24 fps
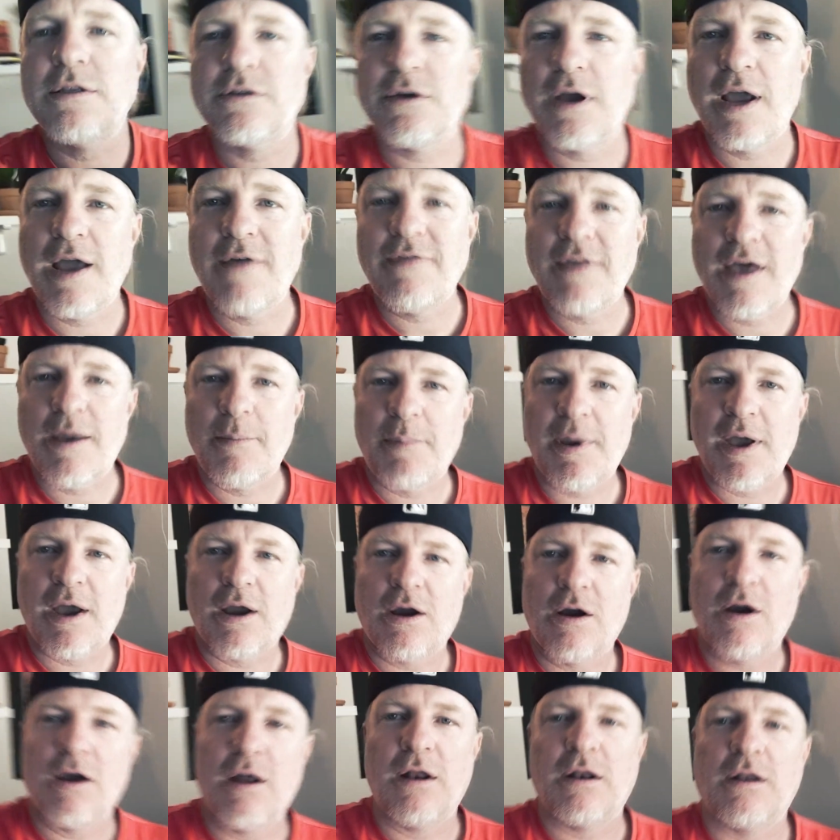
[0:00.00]
so I have that
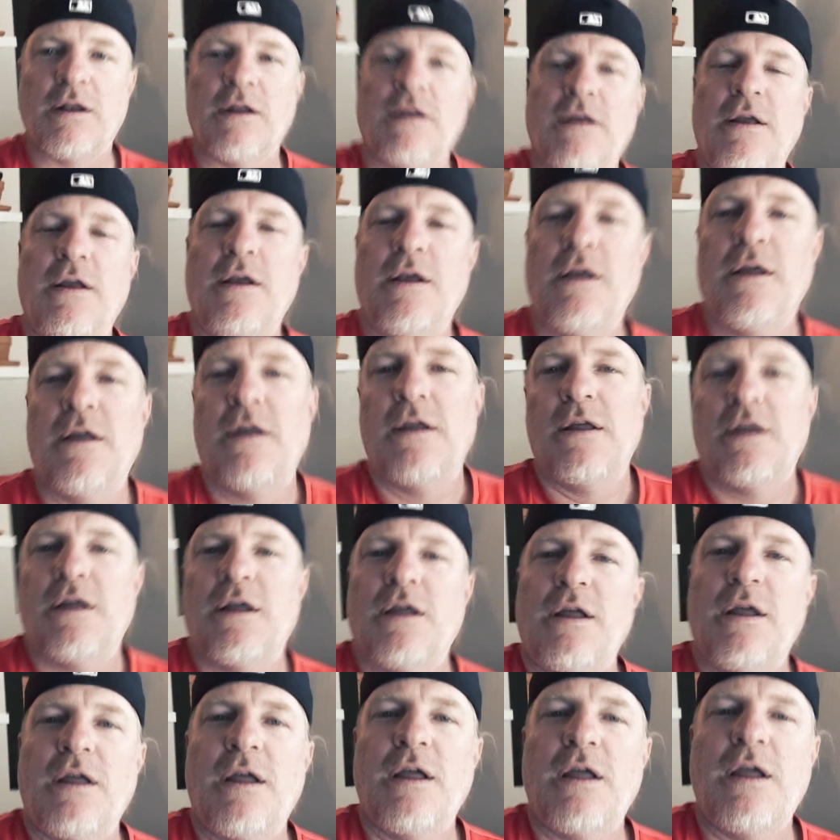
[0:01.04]
back on,
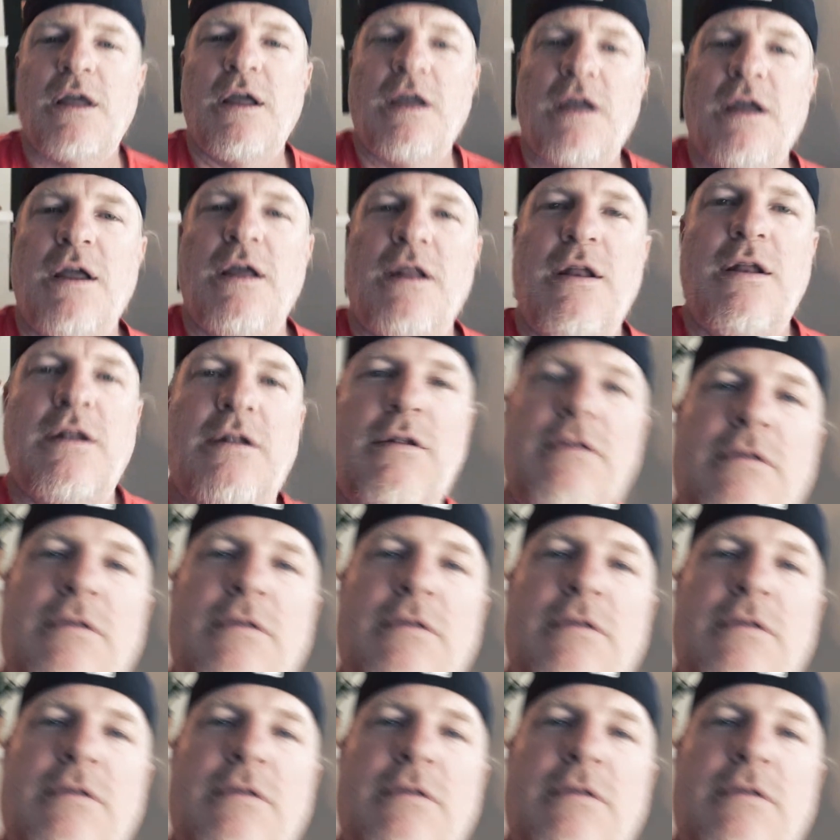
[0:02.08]
and